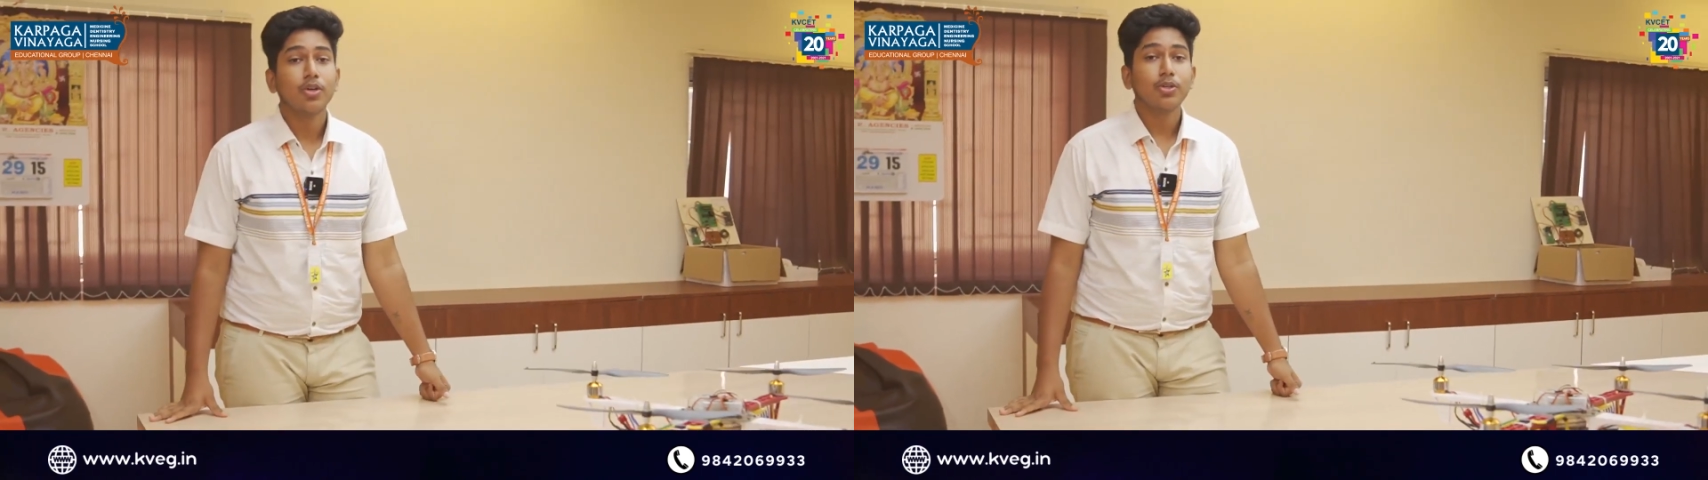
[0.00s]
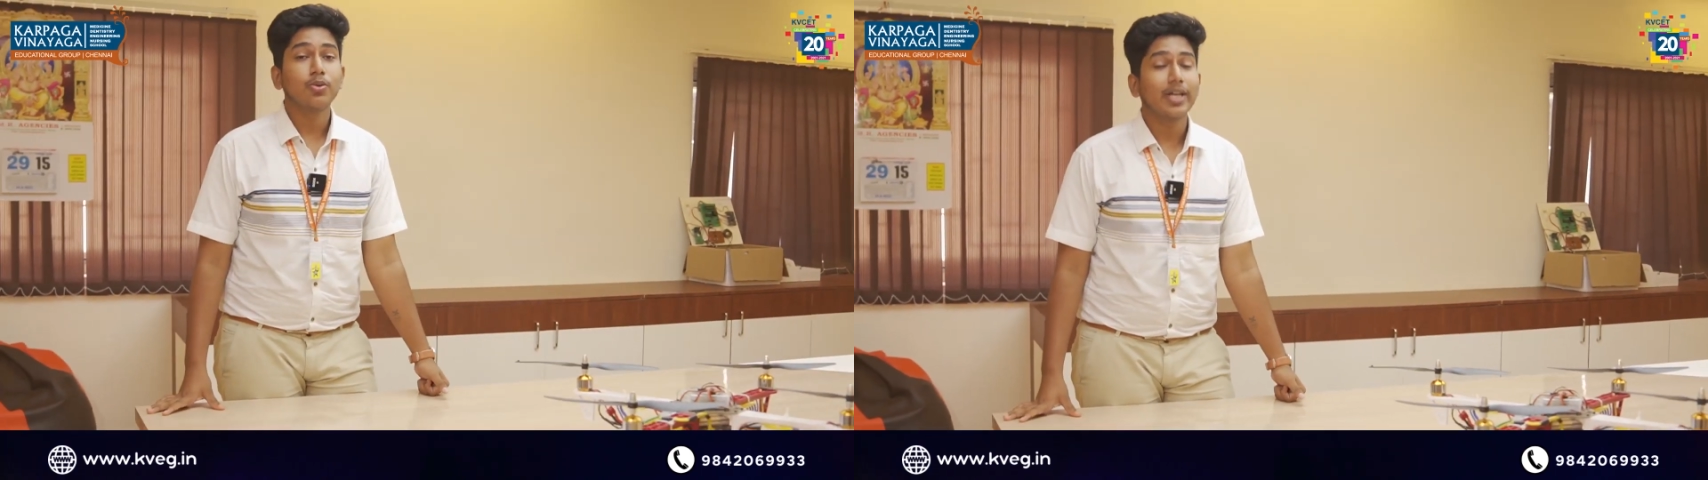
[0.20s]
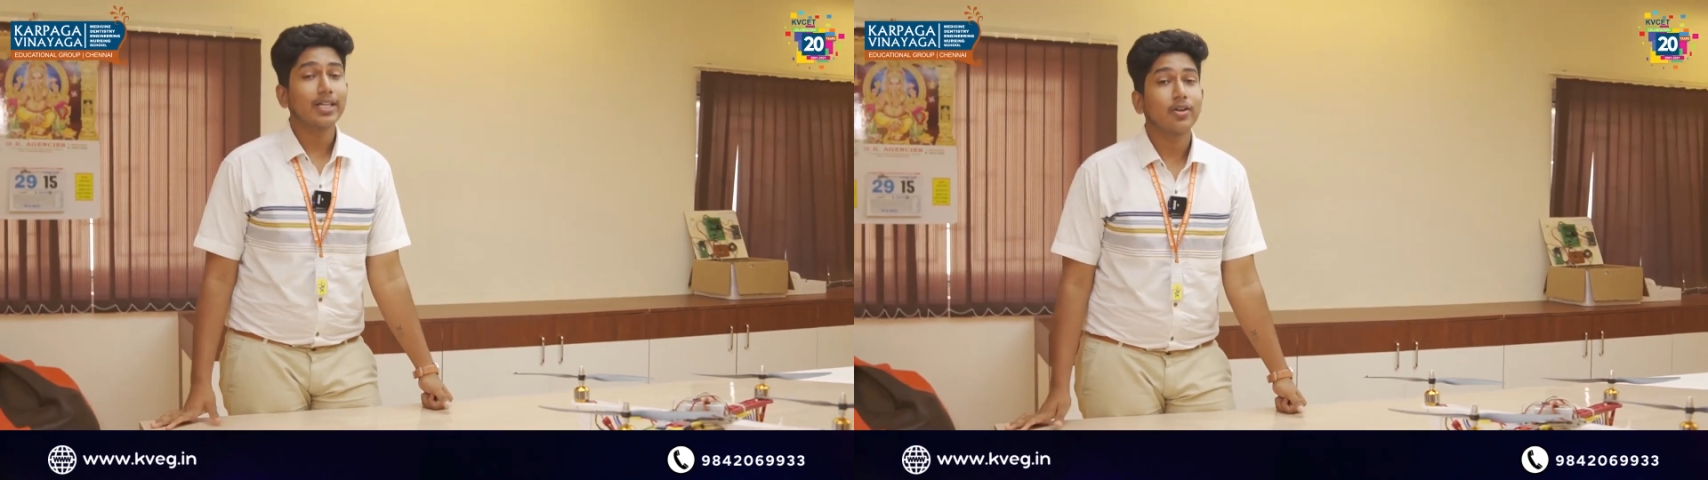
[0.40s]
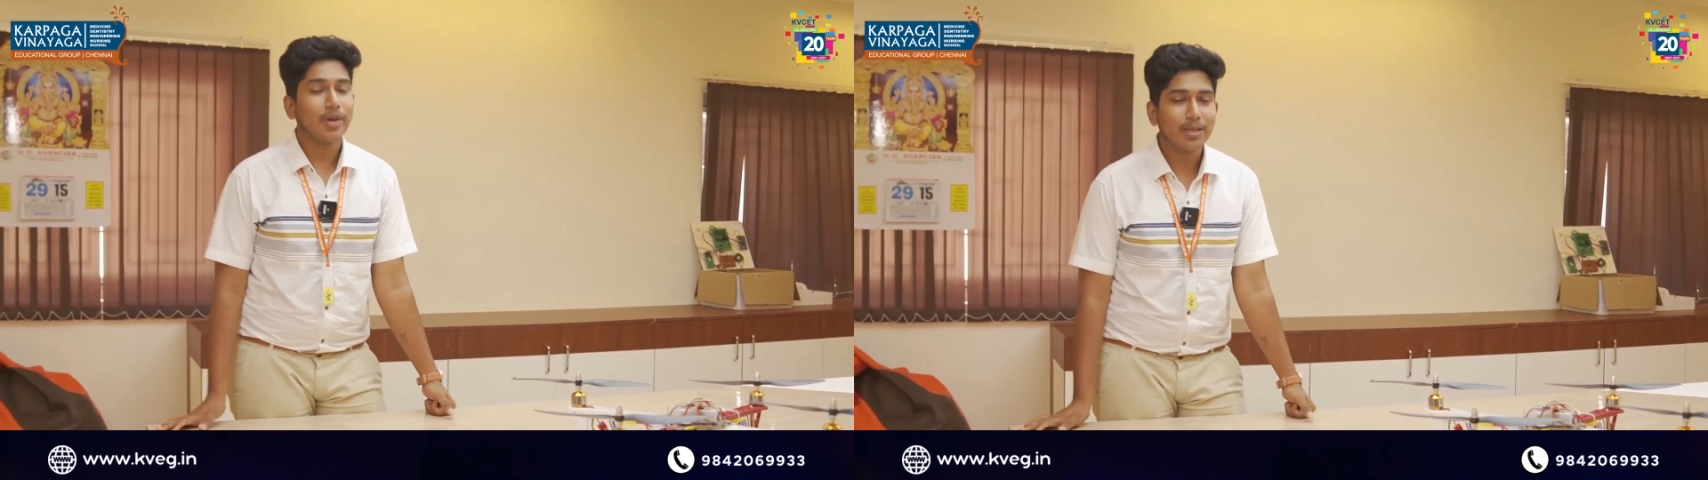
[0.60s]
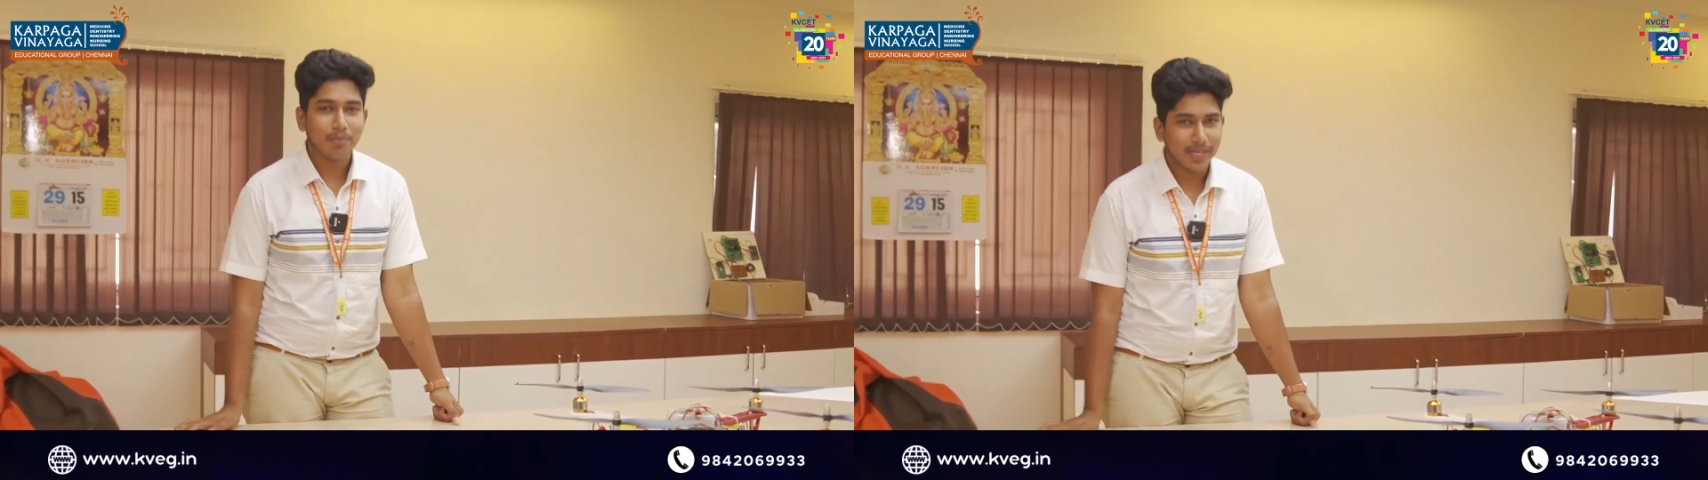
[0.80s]
to get a
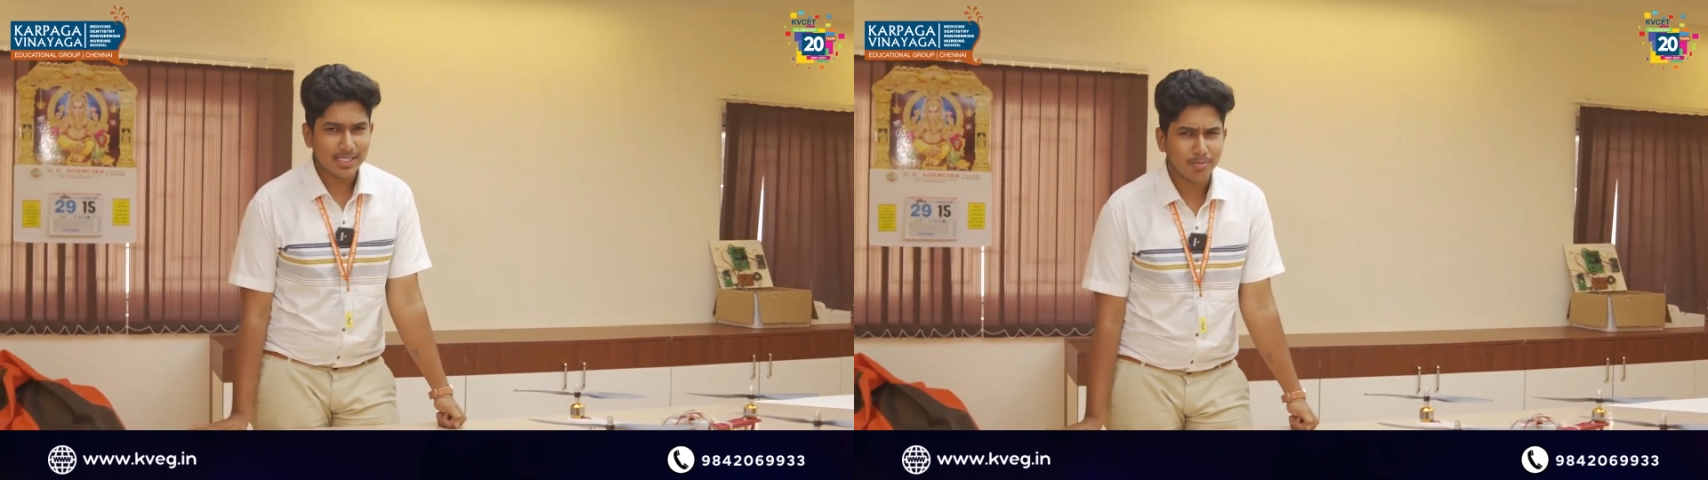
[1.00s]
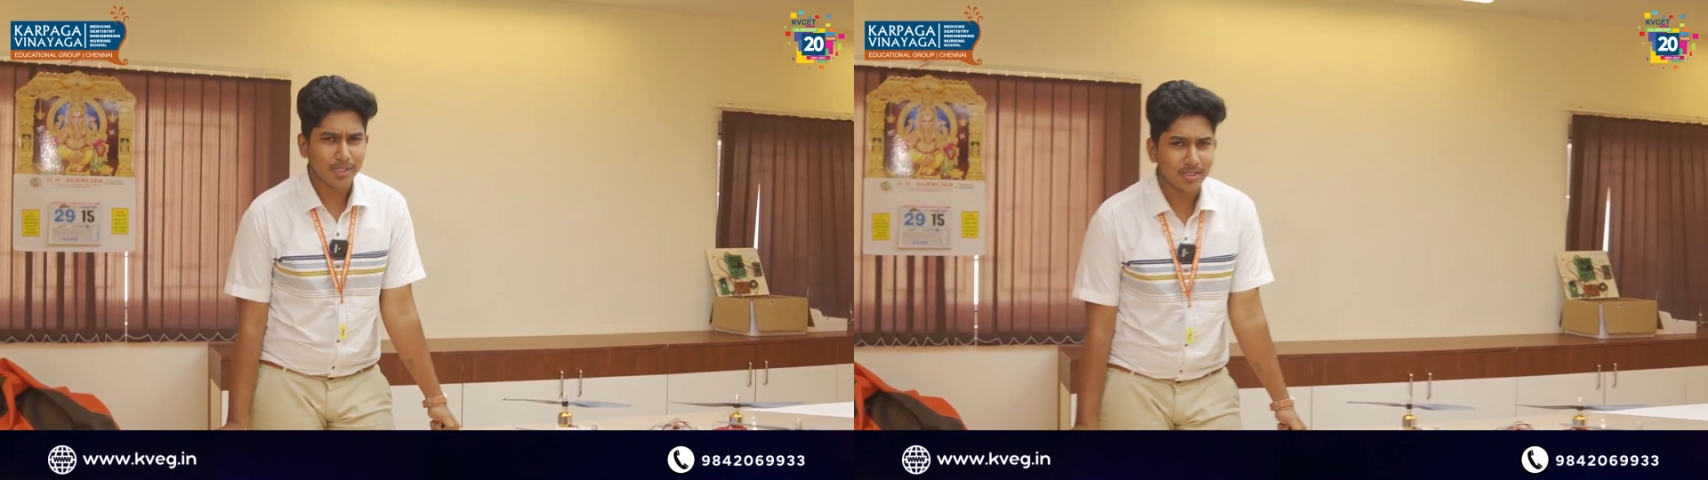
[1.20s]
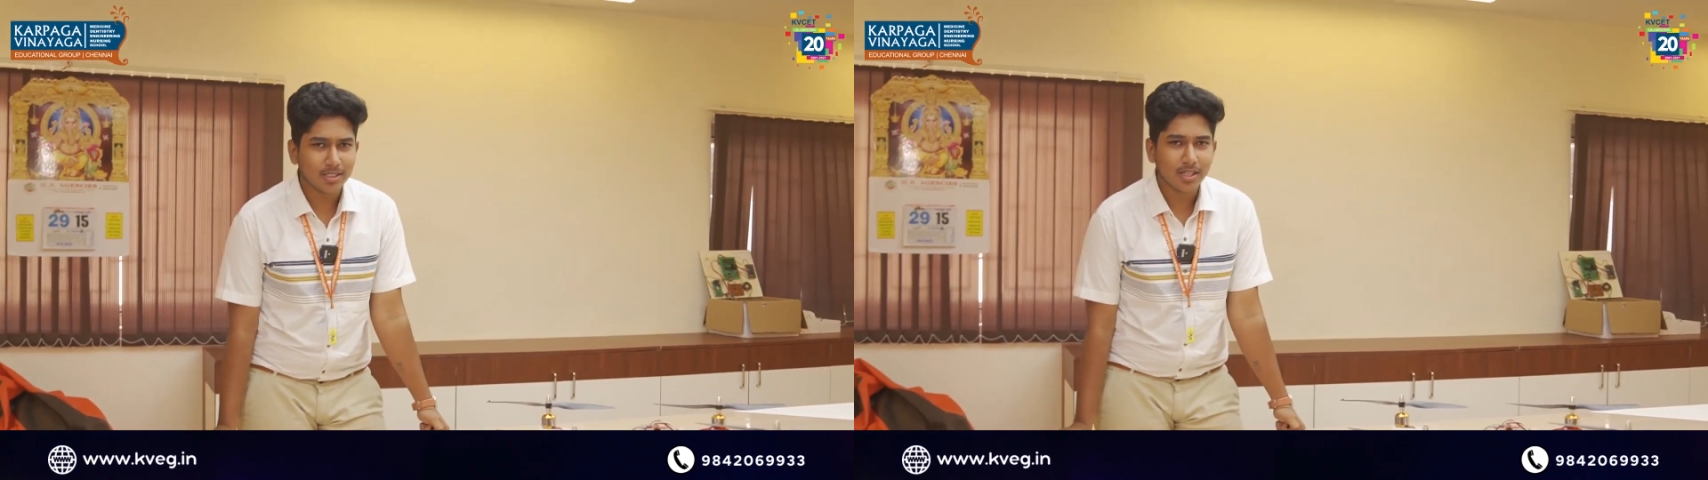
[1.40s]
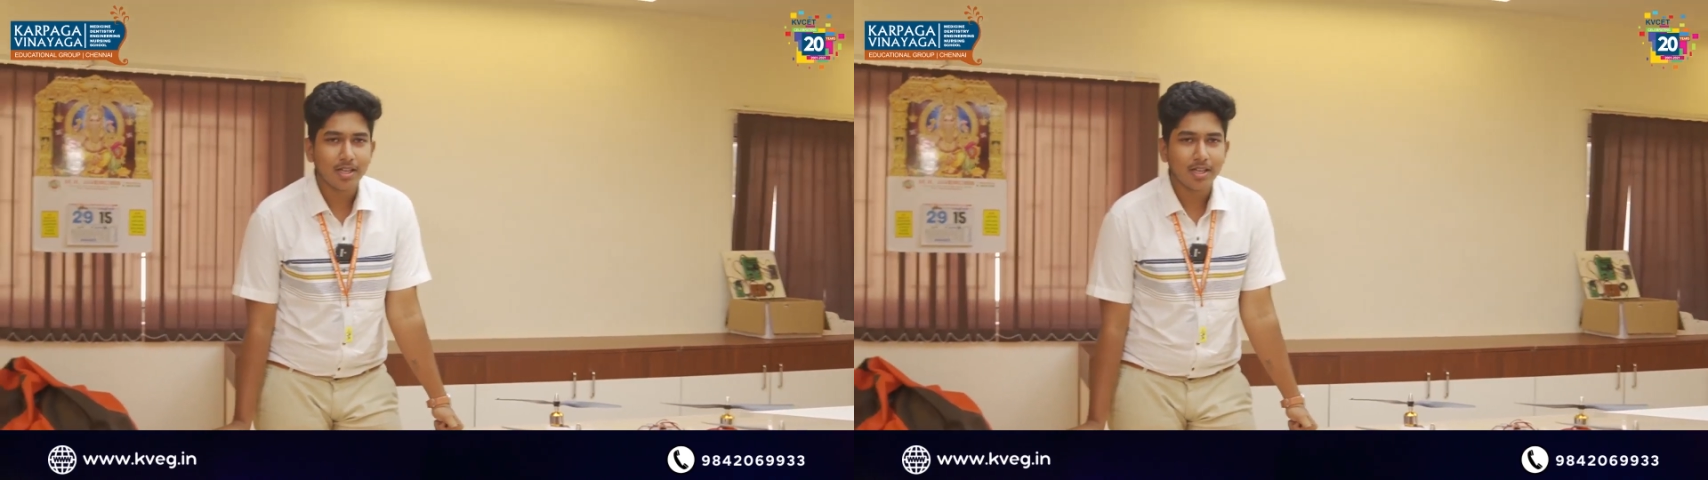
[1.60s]
great placement.